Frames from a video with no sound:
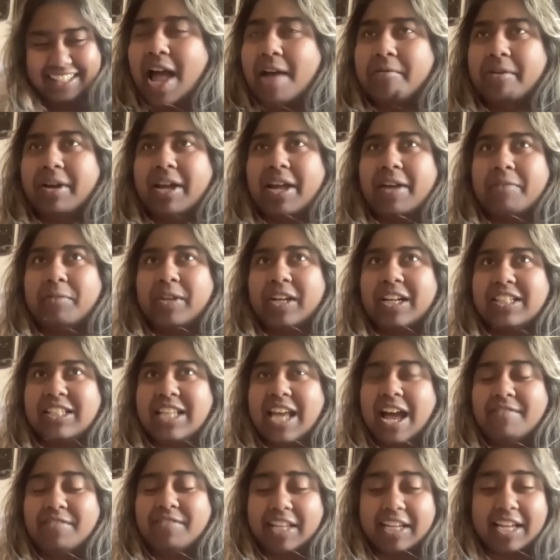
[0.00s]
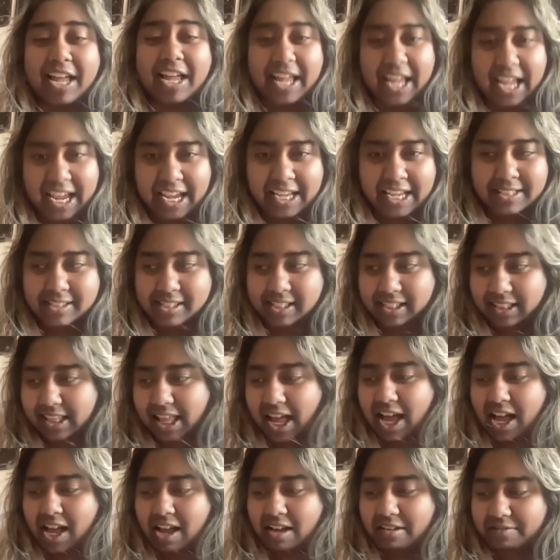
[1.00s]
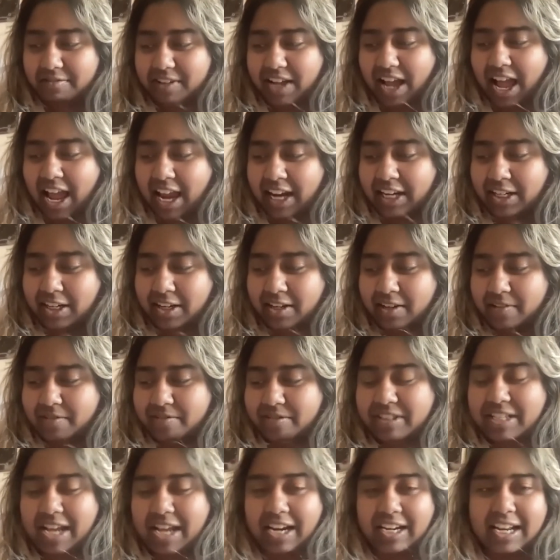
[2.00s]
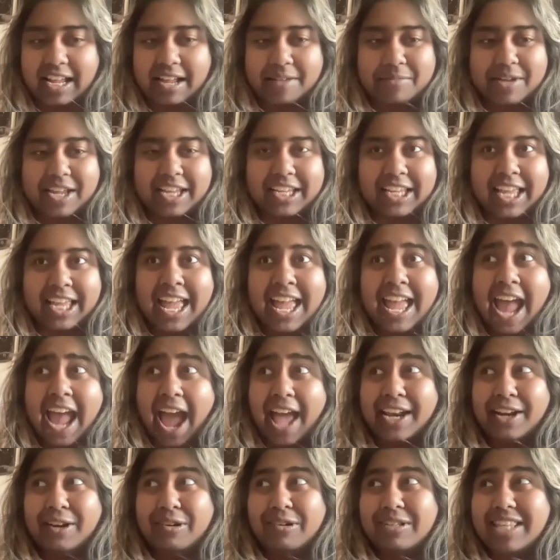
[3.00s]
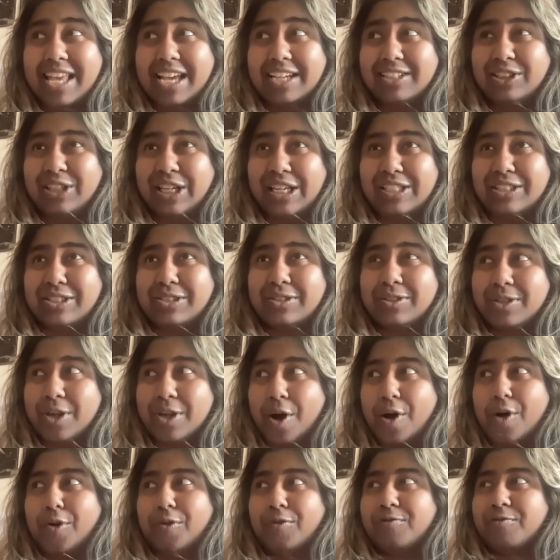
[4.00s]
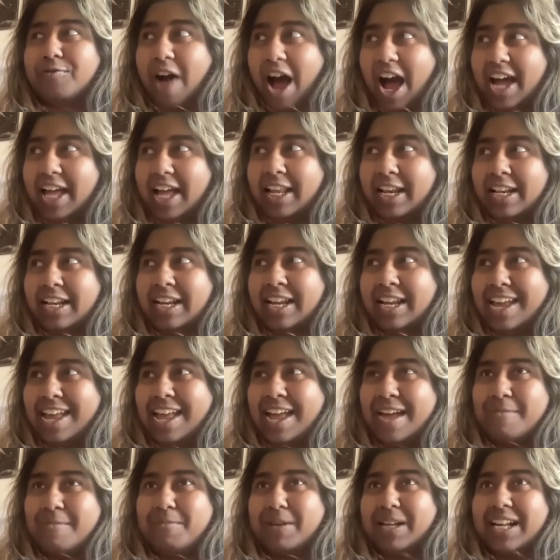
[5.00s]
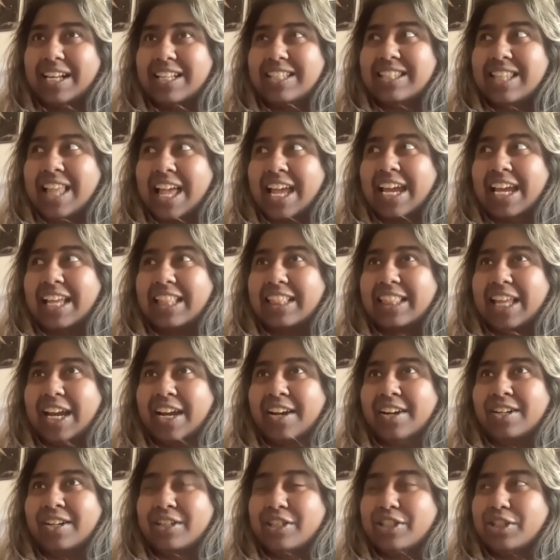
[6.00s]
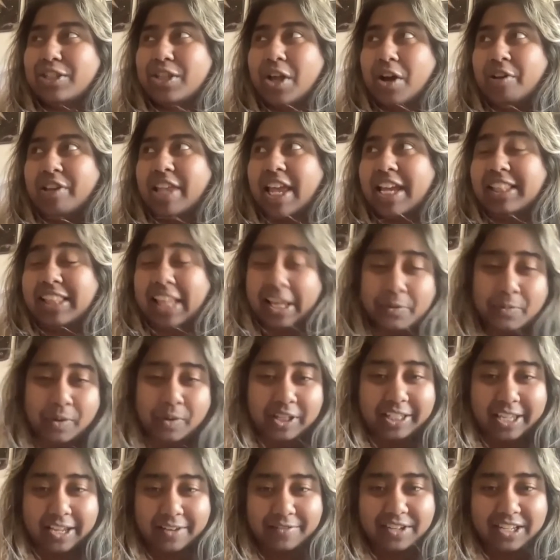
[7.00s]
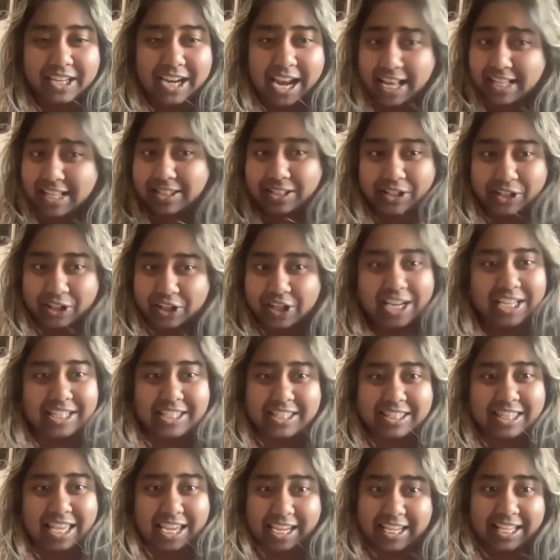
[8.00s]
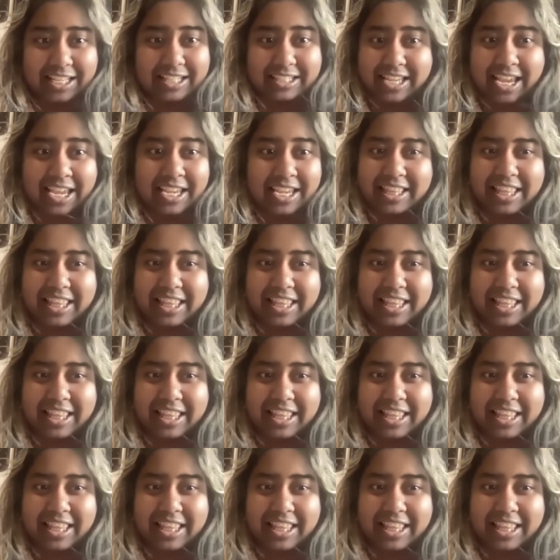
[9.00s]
Emma and Mina to have like a hate to love kind of dynamic. And it was actually so fun because like they're so like they will give it as good as they can take.